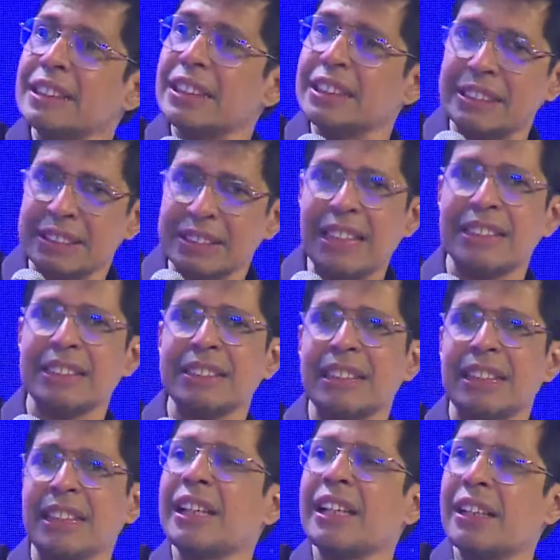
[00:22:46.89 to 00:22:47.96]
there is, there is
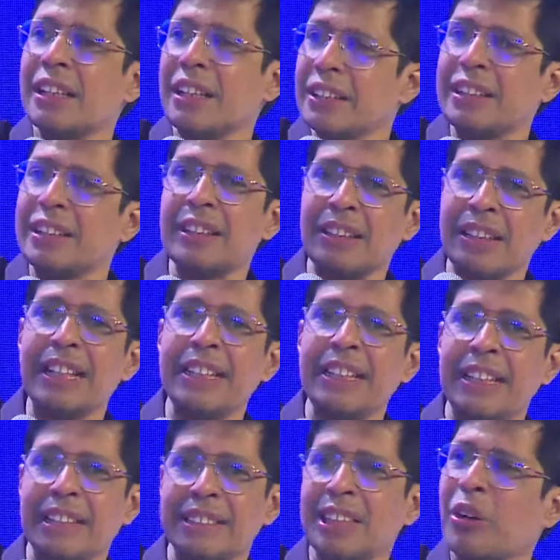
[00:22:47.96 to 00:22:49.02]
a little,
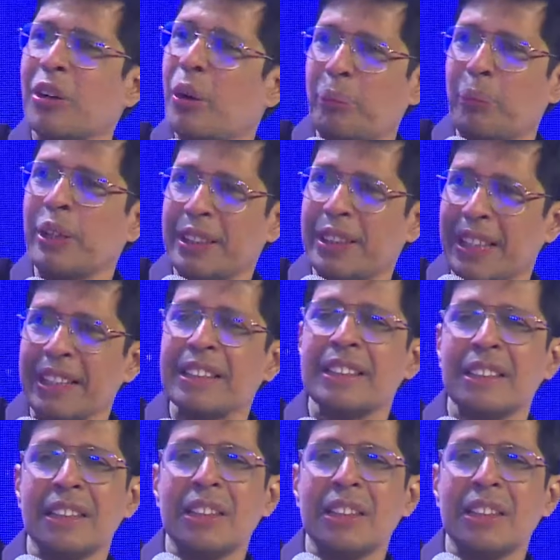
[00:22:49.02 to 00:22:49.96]
really there is a component there.